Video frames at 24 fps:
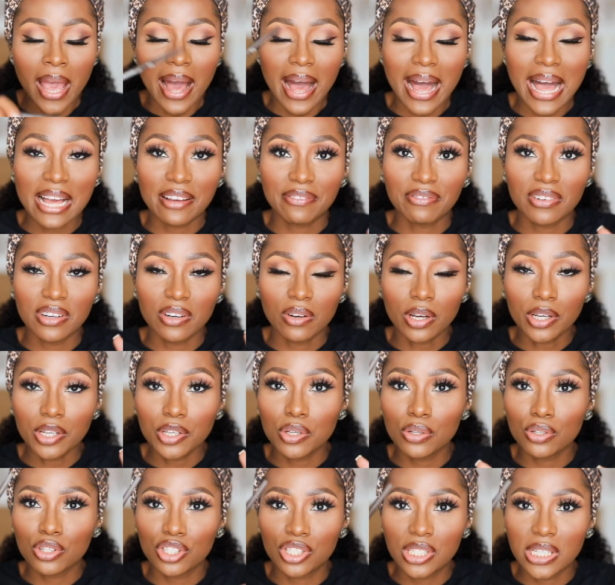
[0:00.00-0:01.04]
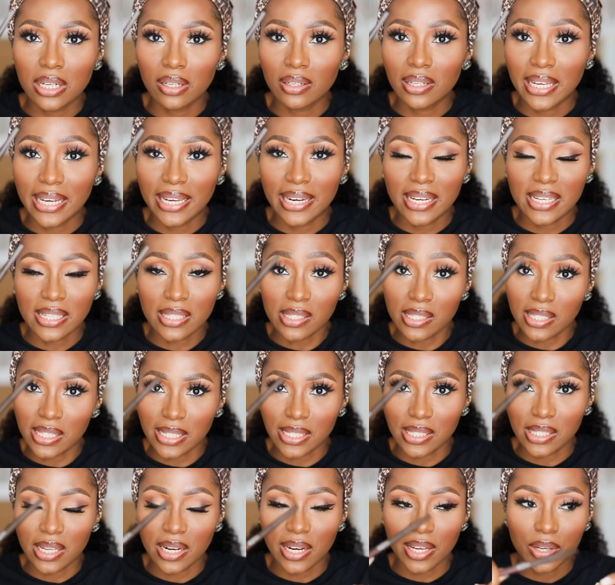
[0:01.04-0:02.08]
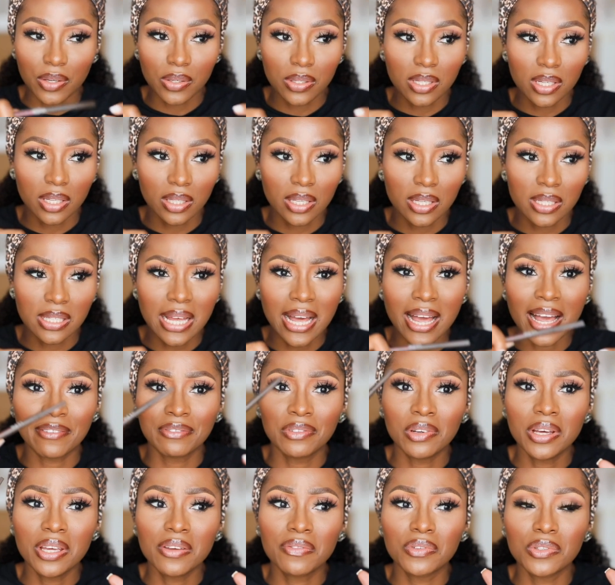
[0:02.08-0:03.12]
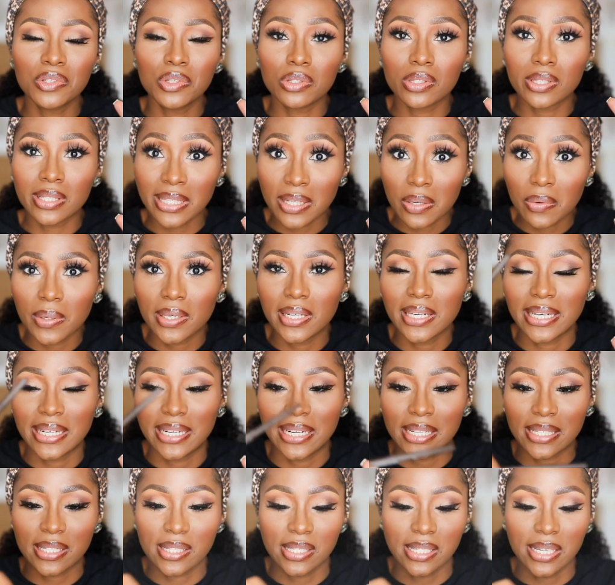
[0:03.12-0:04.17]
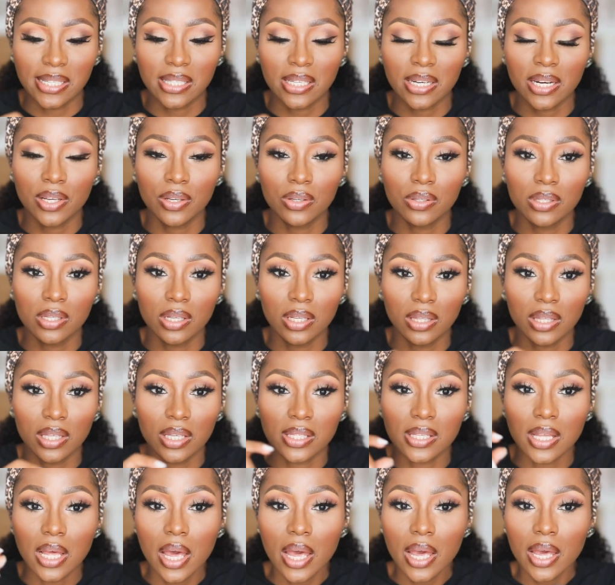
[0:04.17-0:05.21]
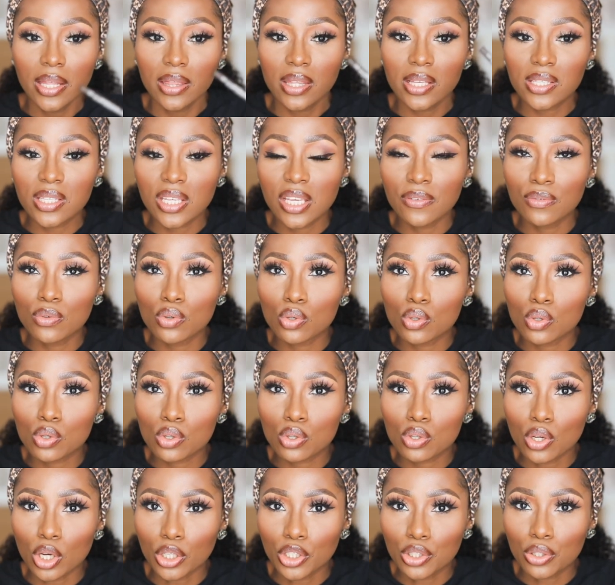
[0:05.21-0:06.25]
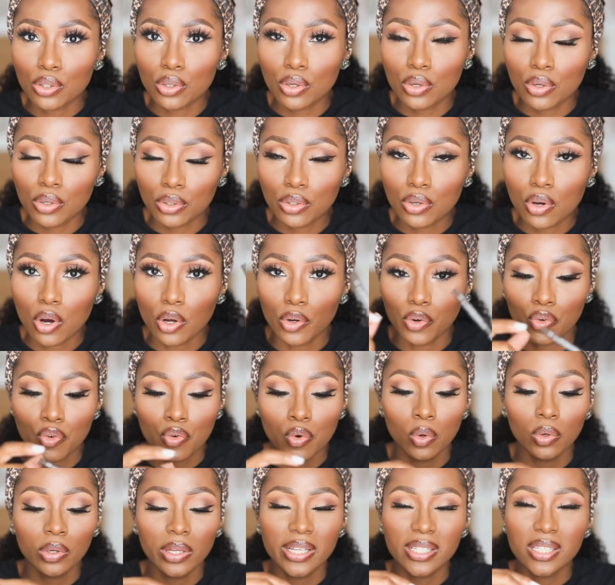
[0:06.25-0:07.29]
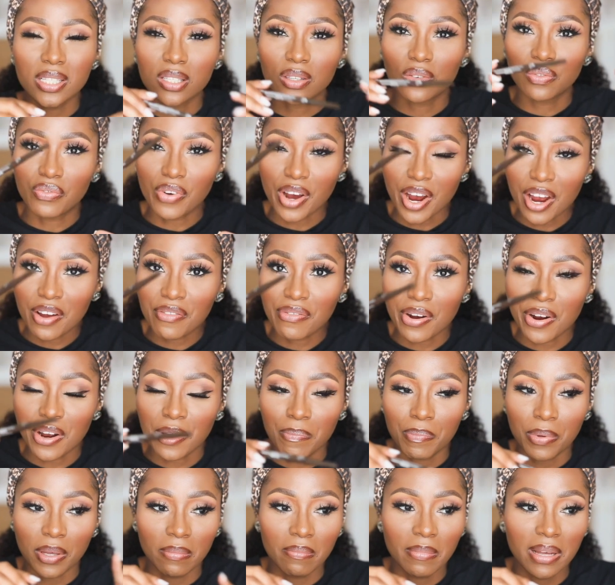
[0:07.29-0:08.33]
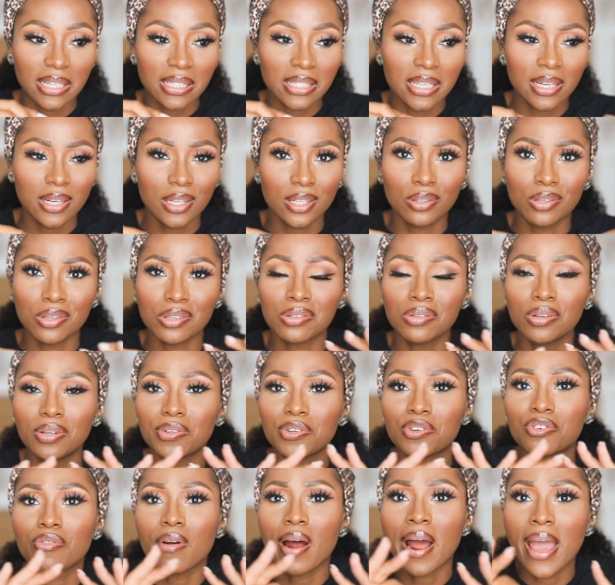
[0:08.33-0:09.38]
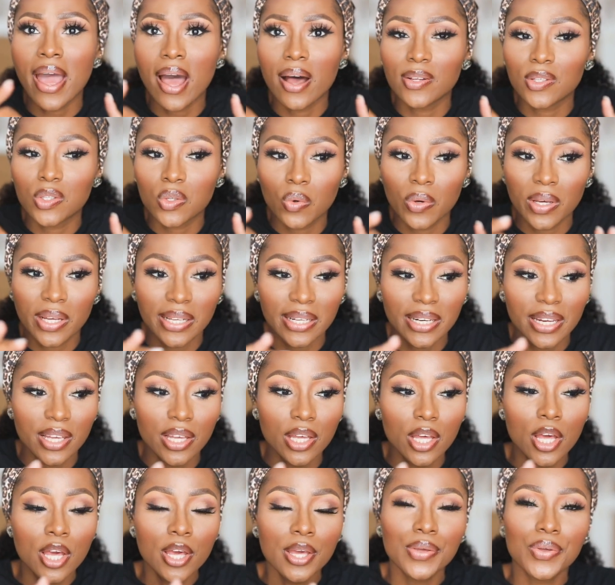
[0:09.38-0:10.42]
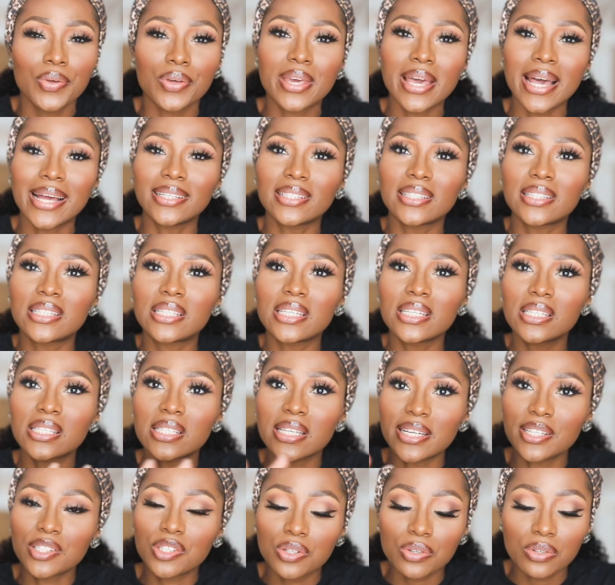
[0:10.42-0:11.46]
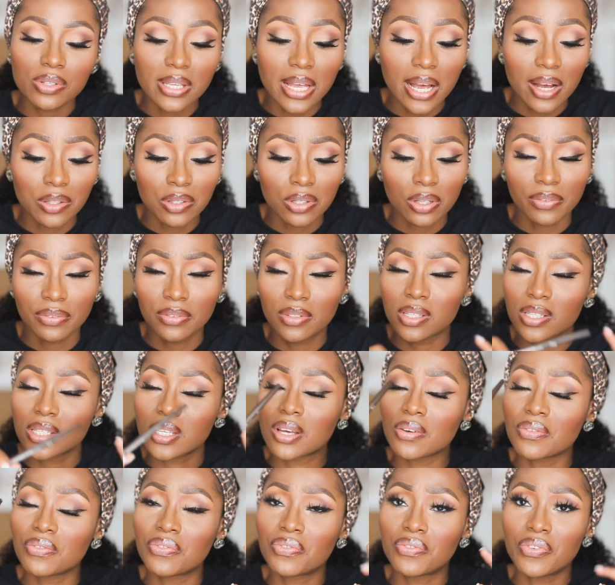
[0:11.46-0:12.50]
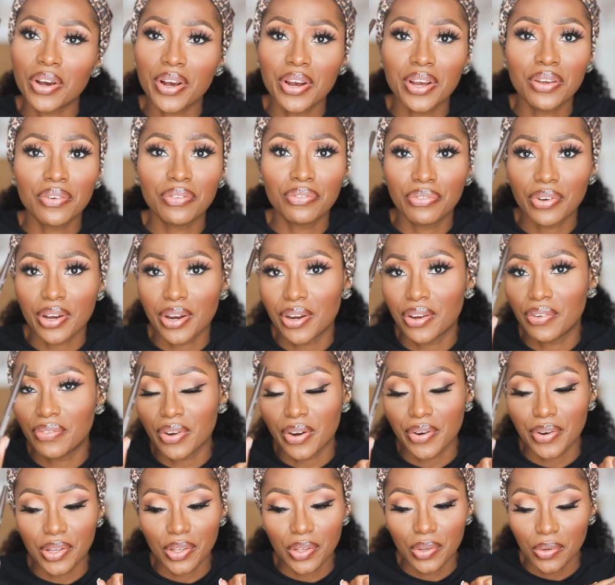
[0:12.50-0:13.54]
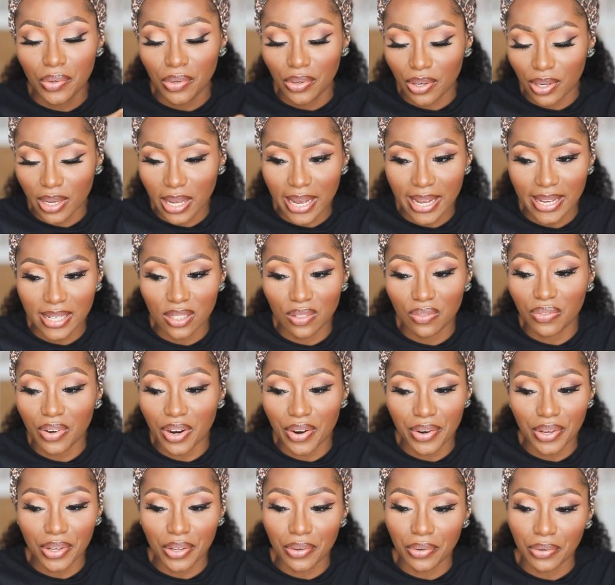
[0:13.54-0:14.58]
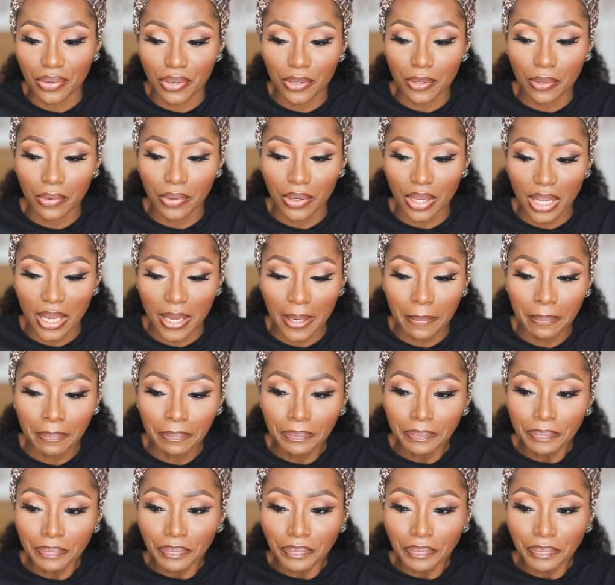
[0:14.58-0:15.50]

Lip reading: I have not used gel liner since I started using this. I have not even used liquid liner since I started using this. This gives you such good control. It is very, very pigmented. It does not dry out quickly. You get decent use out of this. Very, very, very good, guys. Very good, okay?